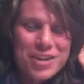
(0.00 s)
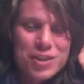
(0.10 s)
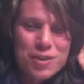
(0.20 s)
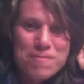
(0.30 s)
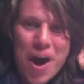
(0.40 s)

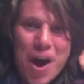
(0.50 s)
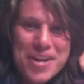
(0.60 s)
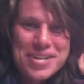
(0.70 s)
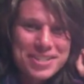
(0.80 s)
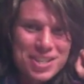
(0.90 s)
your
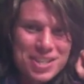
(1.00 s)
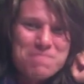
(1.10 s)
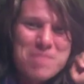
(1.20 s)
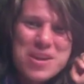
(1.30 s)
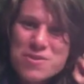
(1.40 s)
body and just
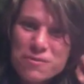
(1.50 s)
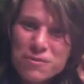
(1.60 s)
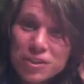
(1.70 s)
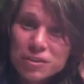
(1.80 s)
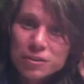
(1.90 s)
make you
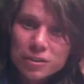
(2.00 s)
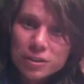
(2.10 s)
feel